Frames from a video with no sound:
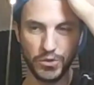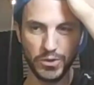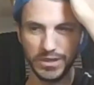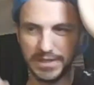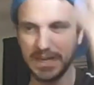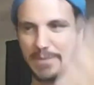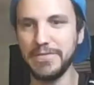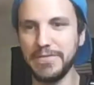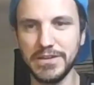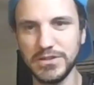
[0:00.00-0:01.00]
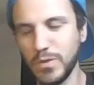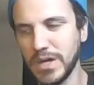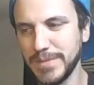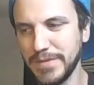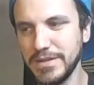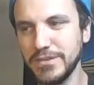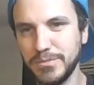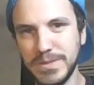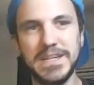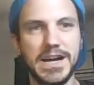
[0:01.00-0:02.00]
who click on my videos and watch my videos
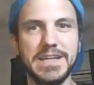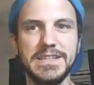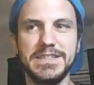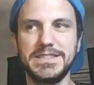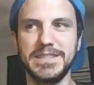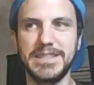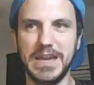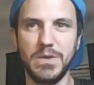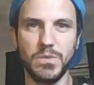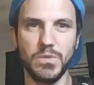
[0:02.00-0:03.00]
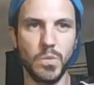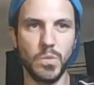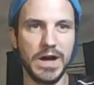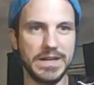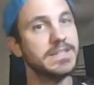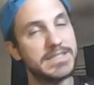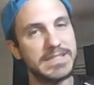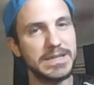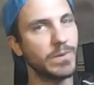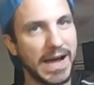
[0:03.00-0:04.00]
because they want to
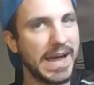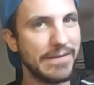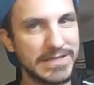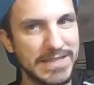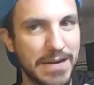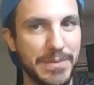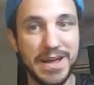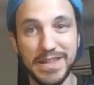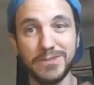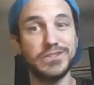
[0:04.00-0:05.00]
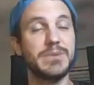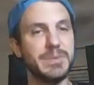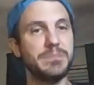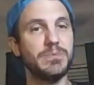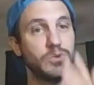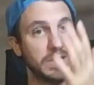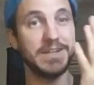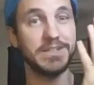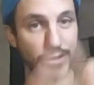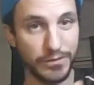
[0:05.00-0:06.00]
see what I have to say about it. And there's going to be people who
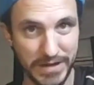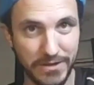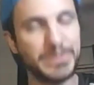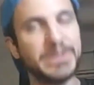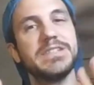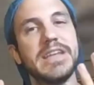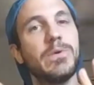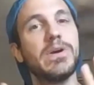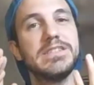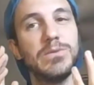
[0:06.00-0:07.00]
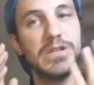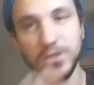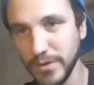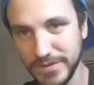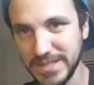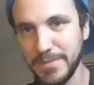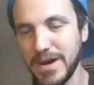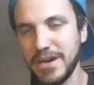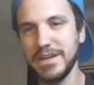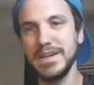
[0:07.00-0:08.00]
click on your videos because they want to see what you have to say
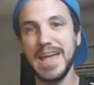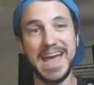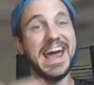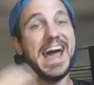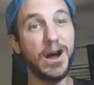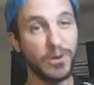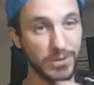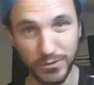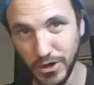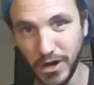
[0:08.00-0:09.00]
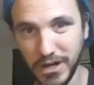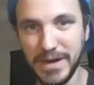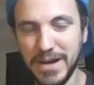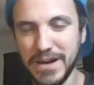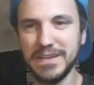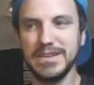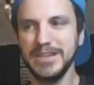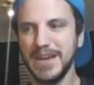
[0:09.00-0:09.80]
about it and how you talk about it.